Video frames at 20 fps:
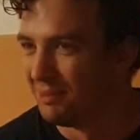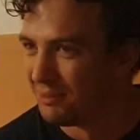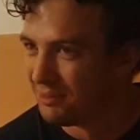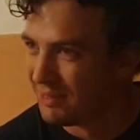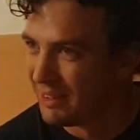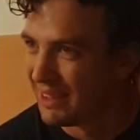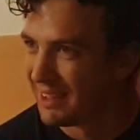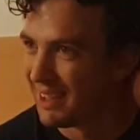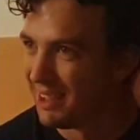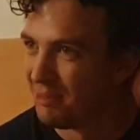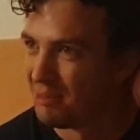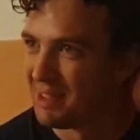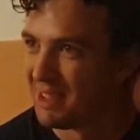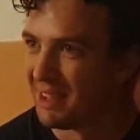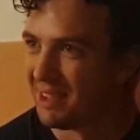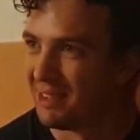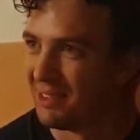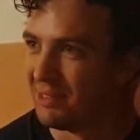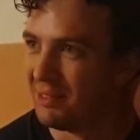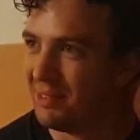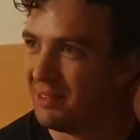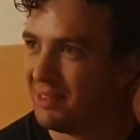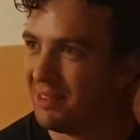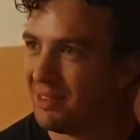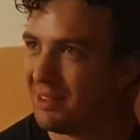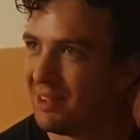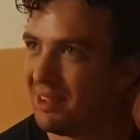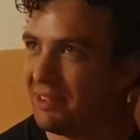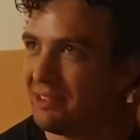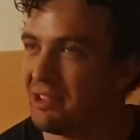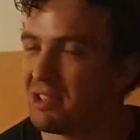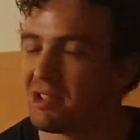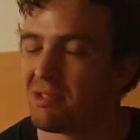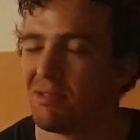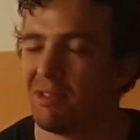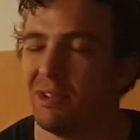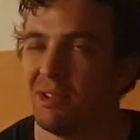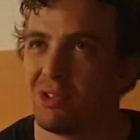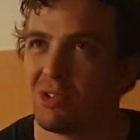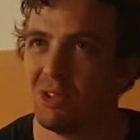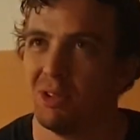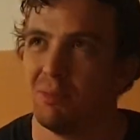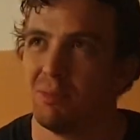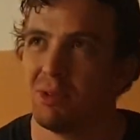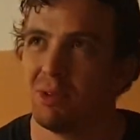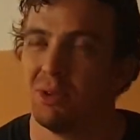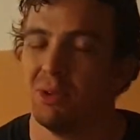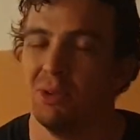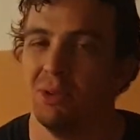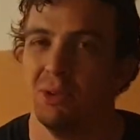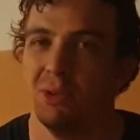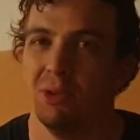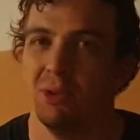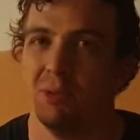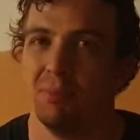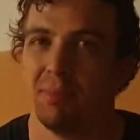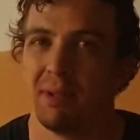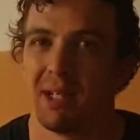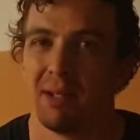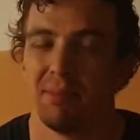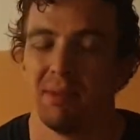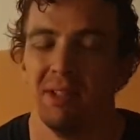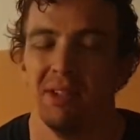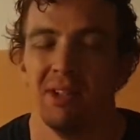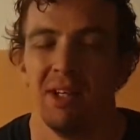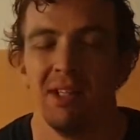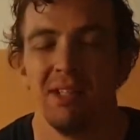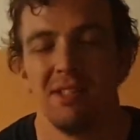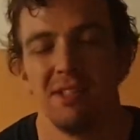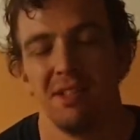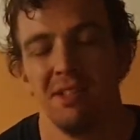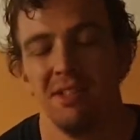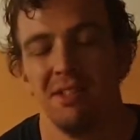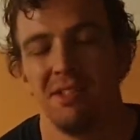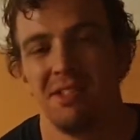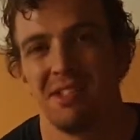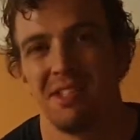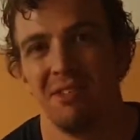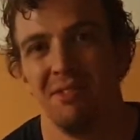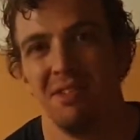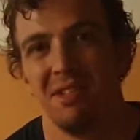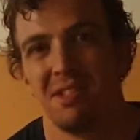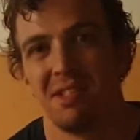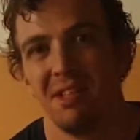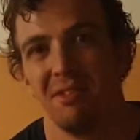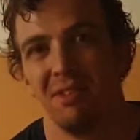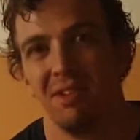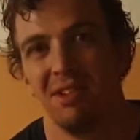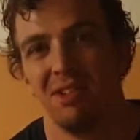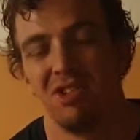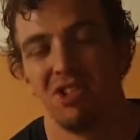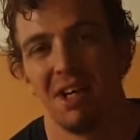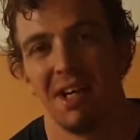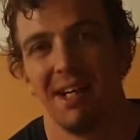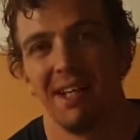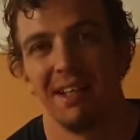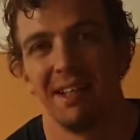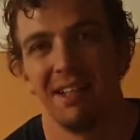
We came down on this road trip to pick up a 1977 Jag